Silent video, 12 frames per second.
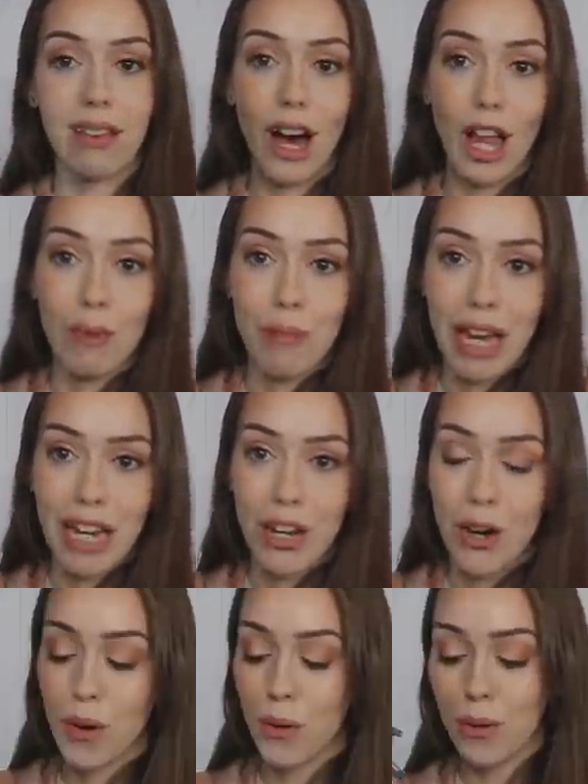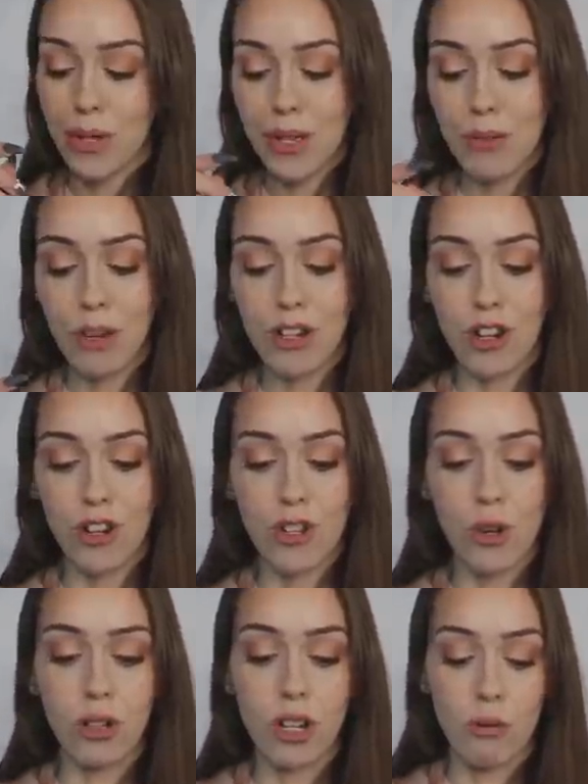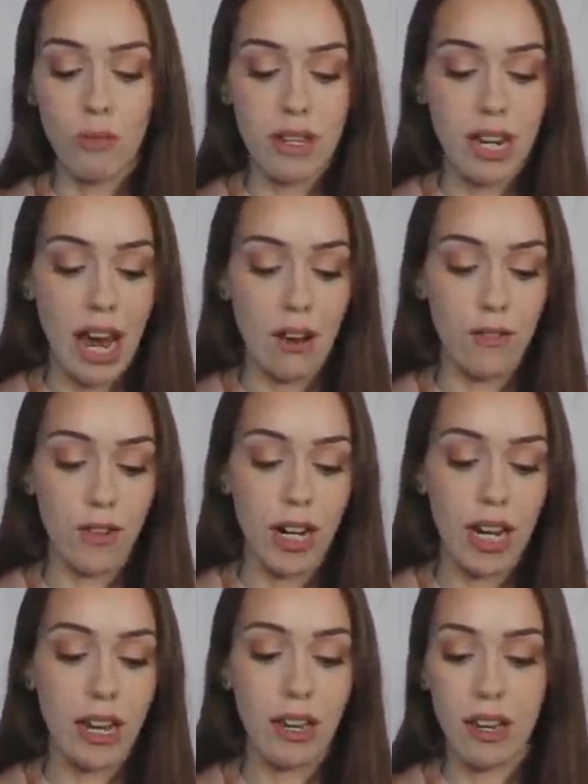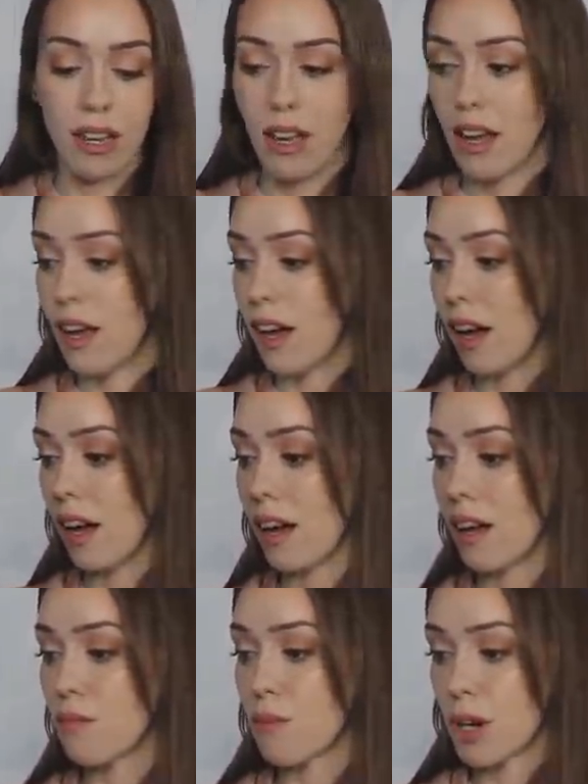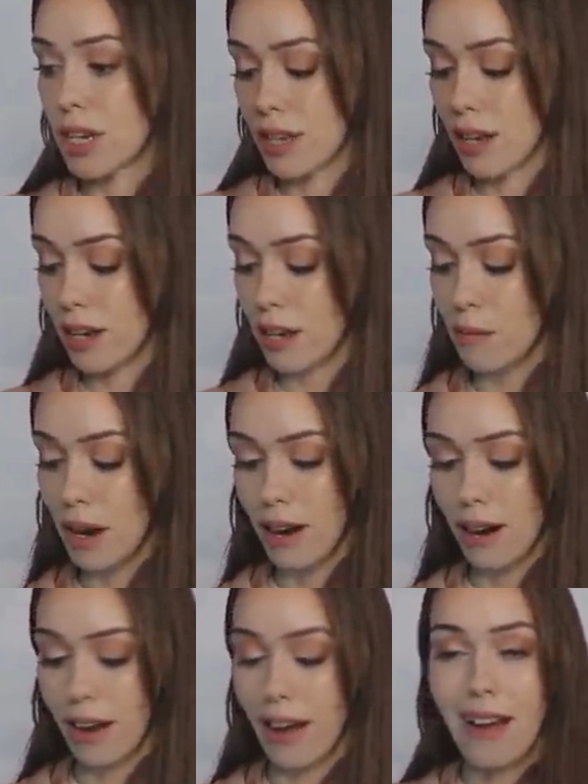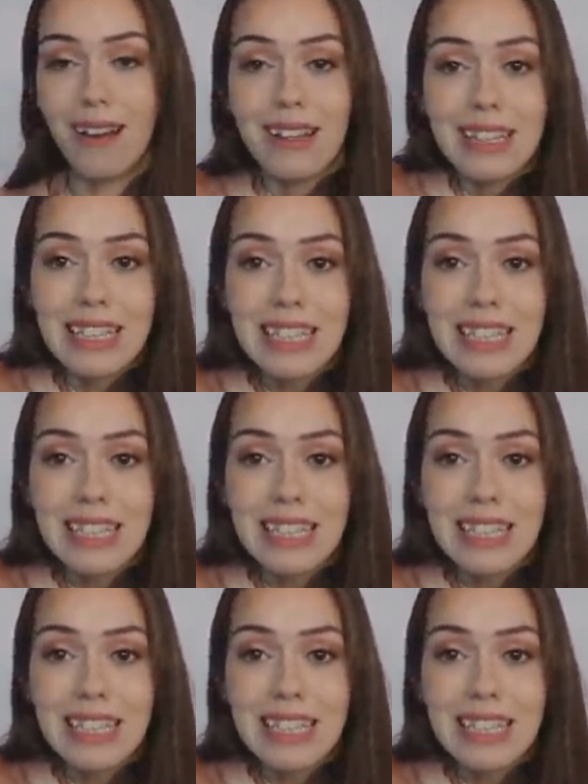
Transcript: Jalapenos, which are sold in almost every uh, prison in America.